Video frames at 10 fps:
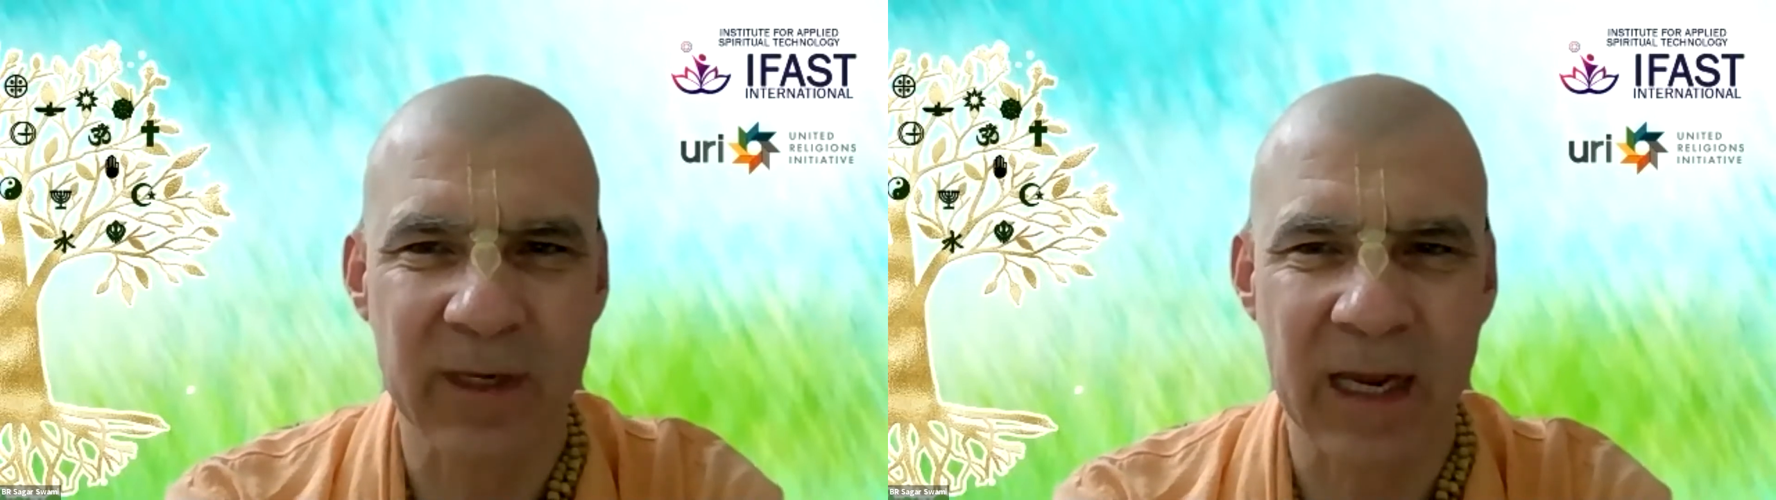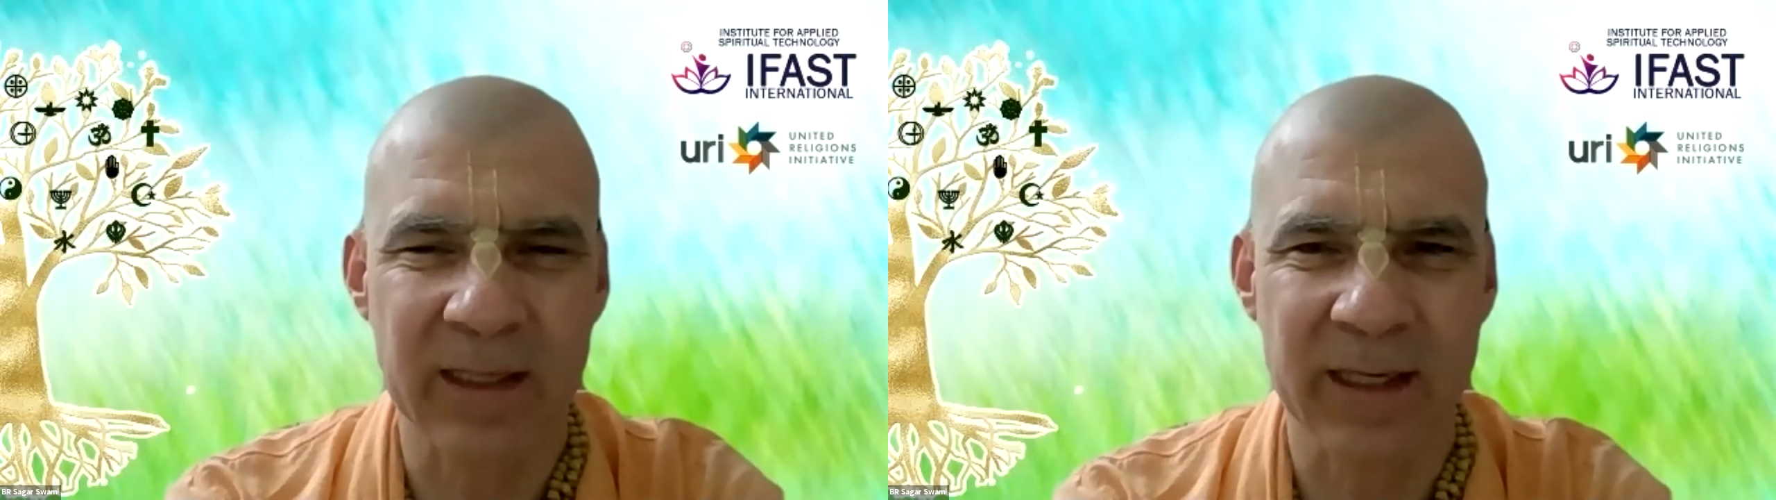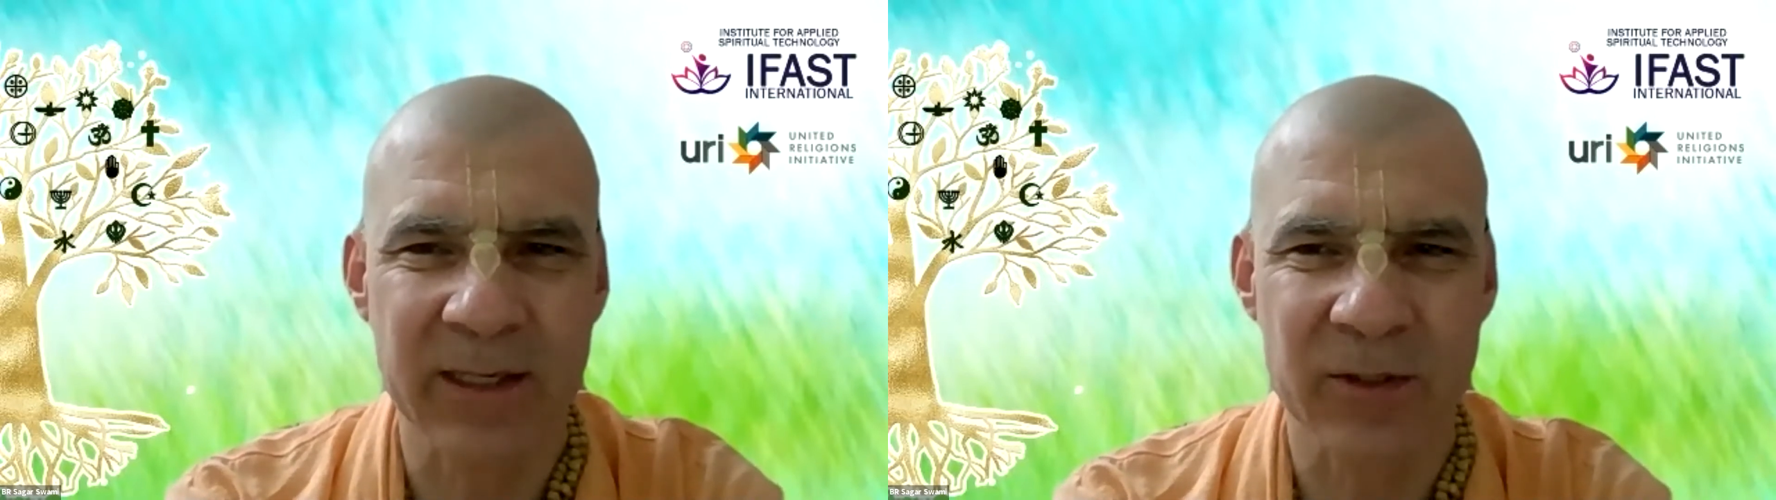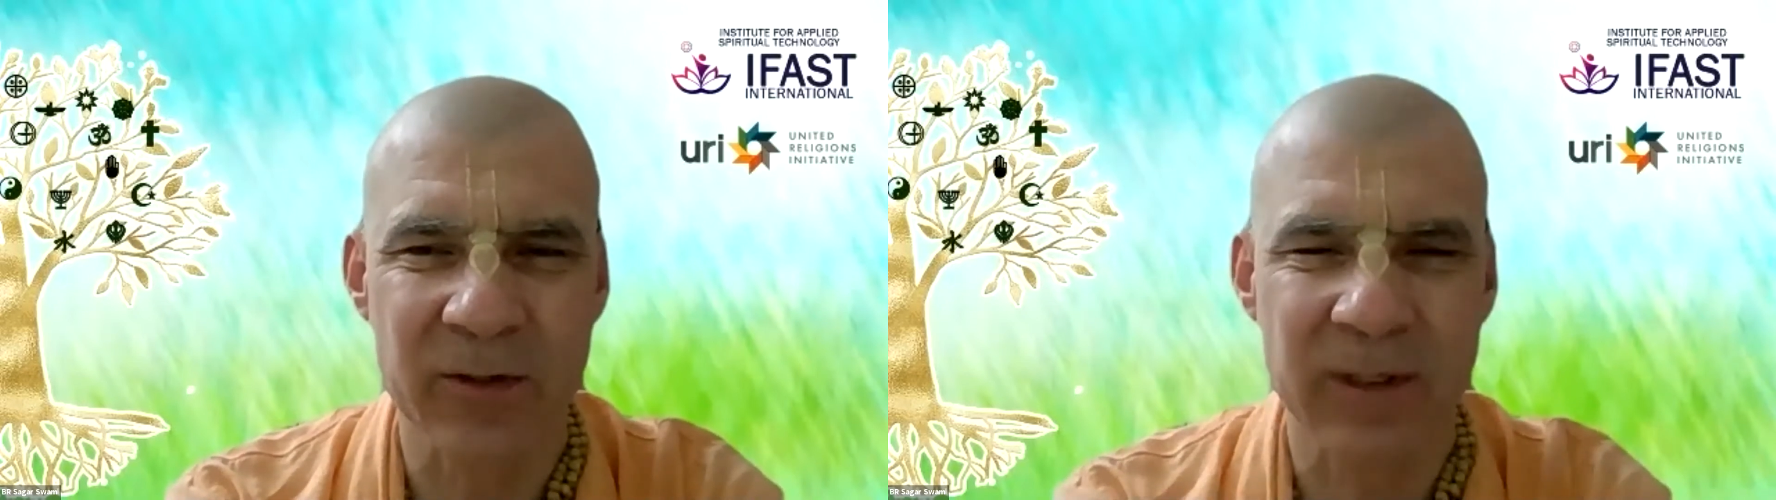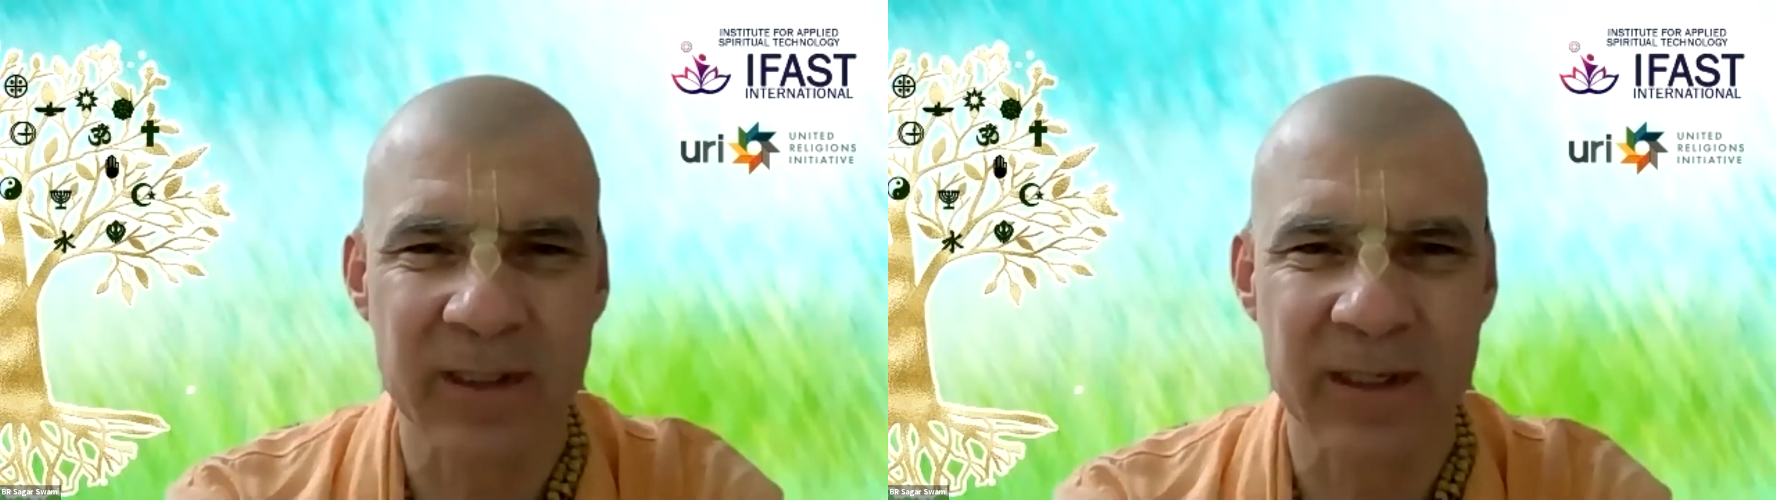and I
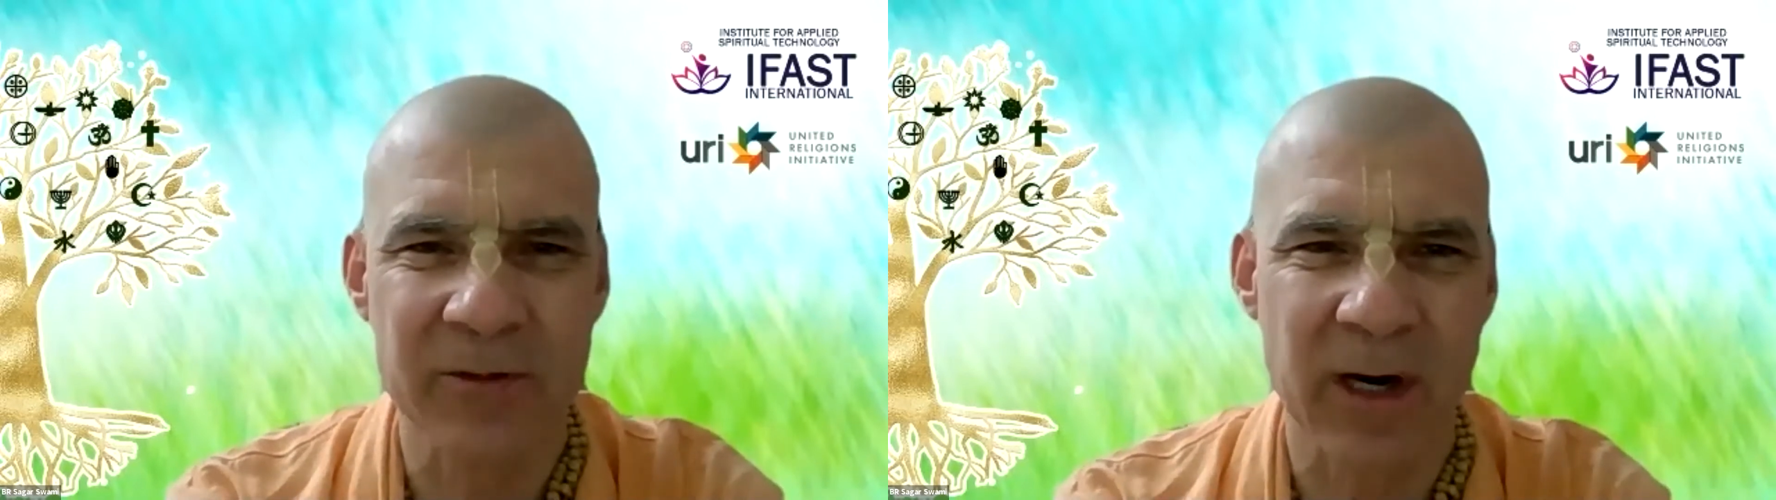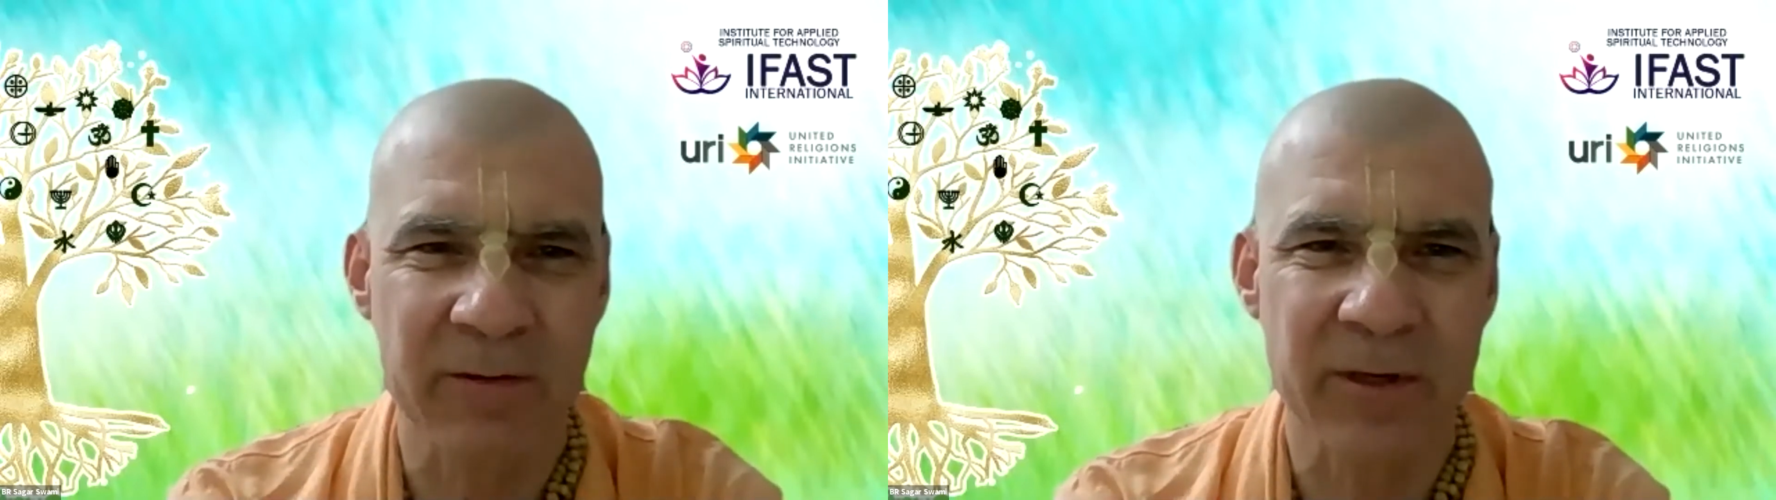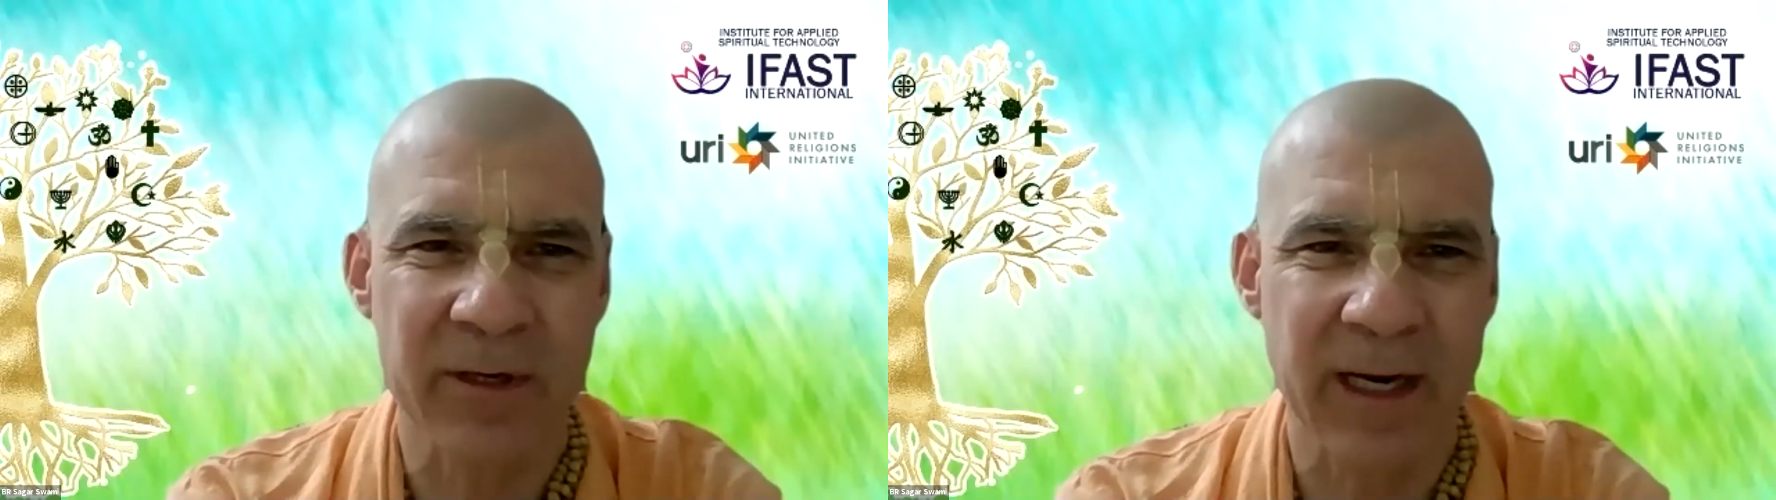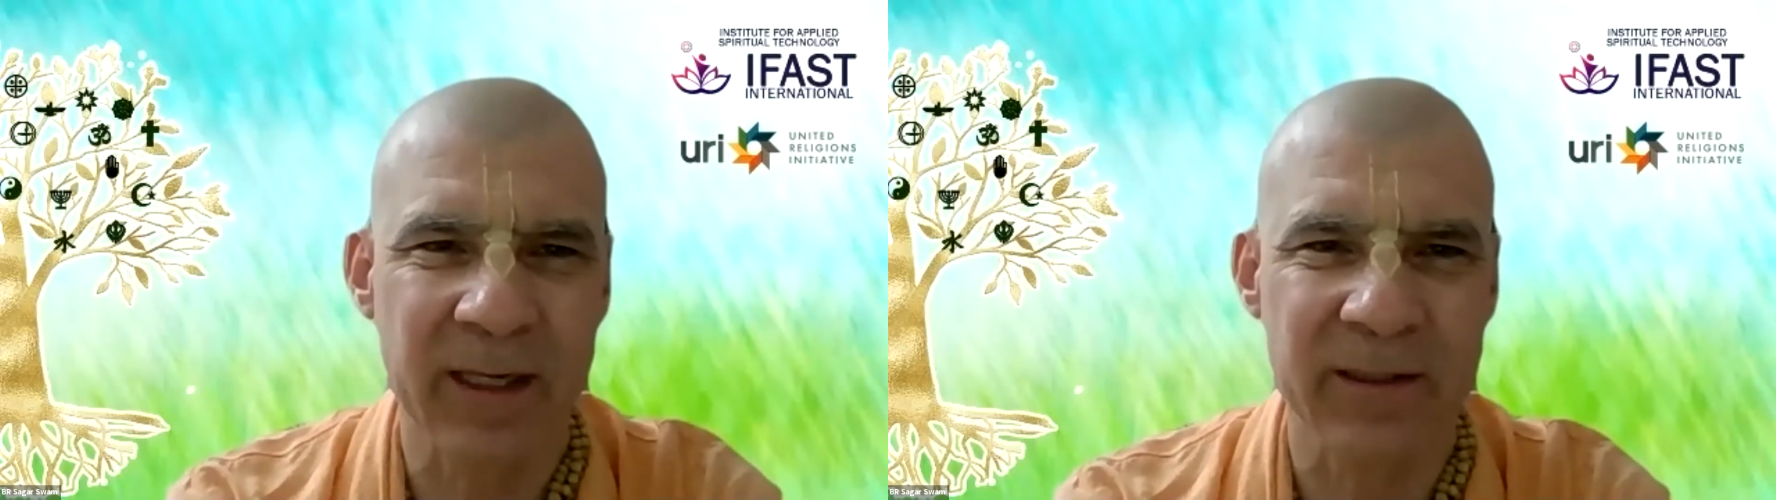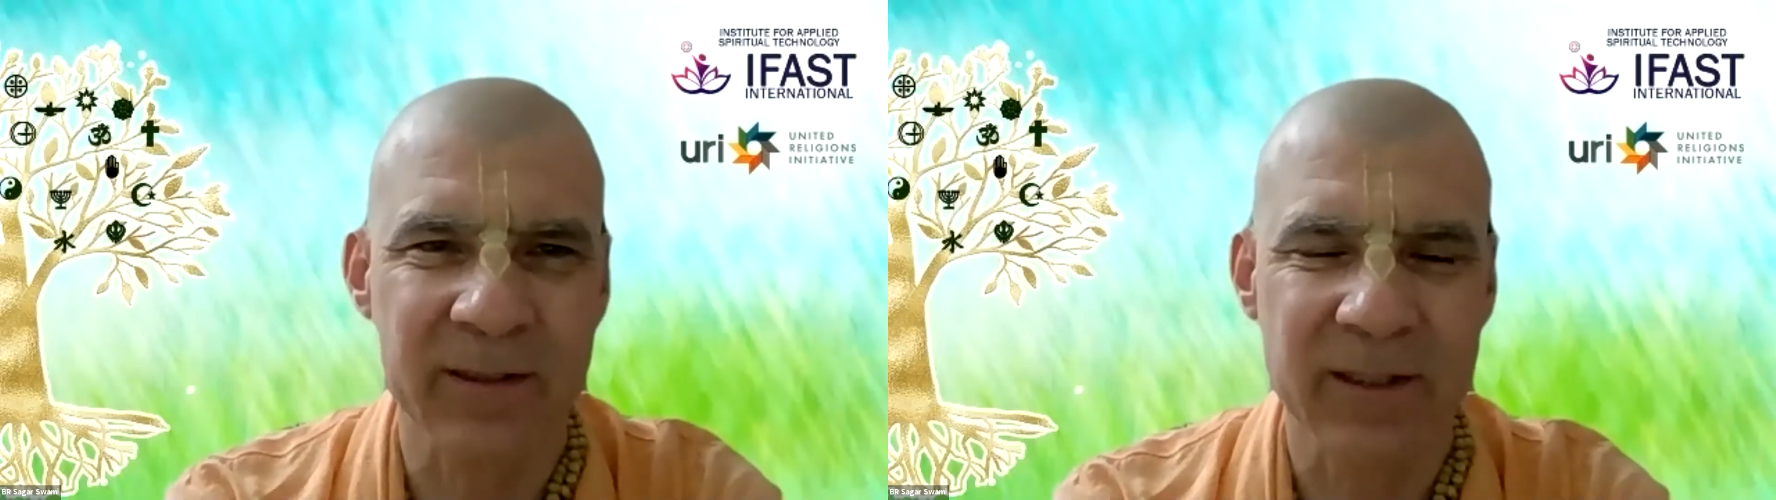saw that the driver
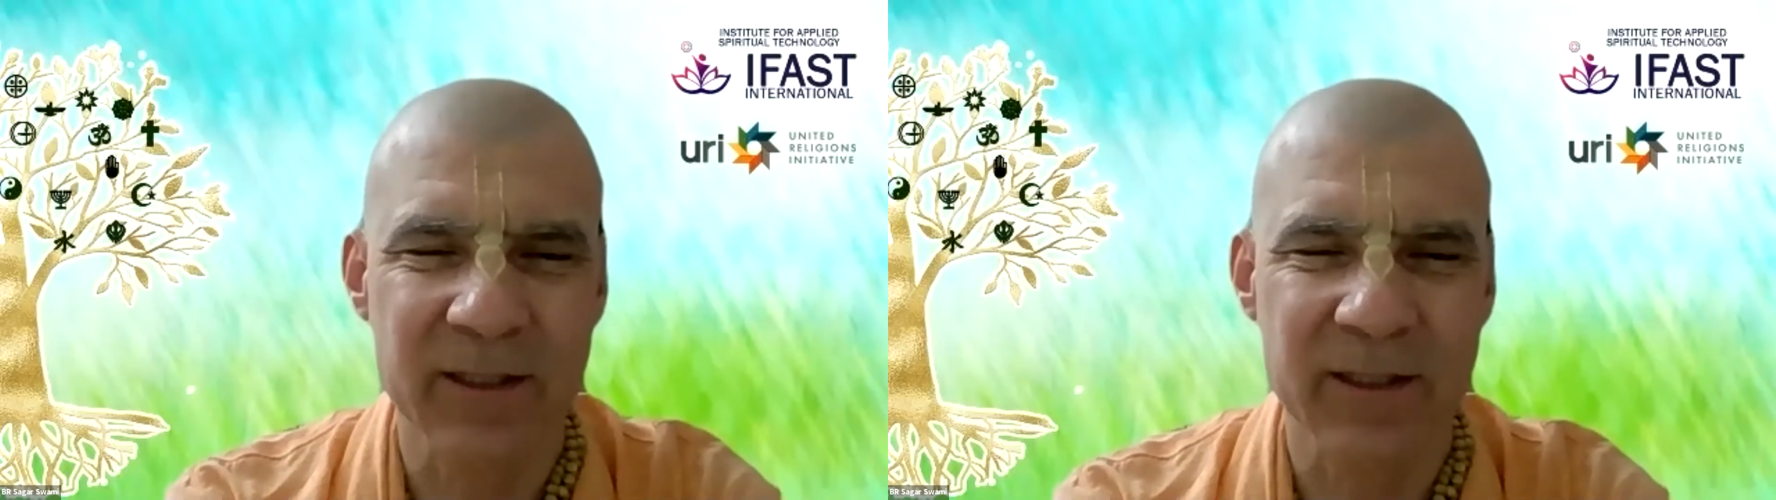had